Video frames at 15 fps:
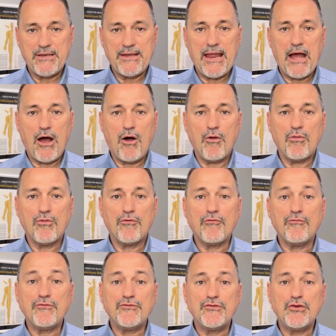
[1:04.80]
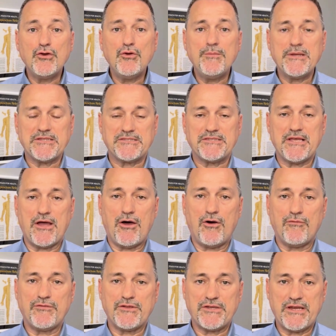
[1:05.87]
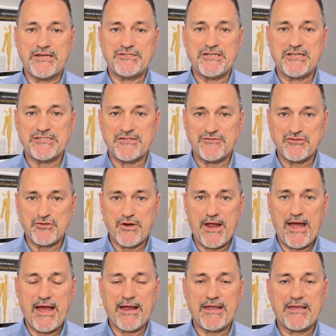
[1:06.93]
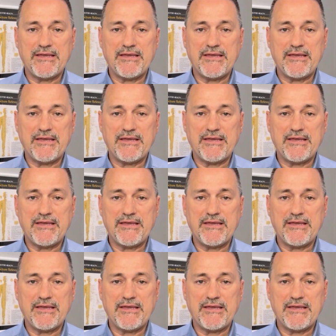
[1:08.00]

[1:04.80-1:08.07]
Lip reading: Now, the tube itself, the digestive tract,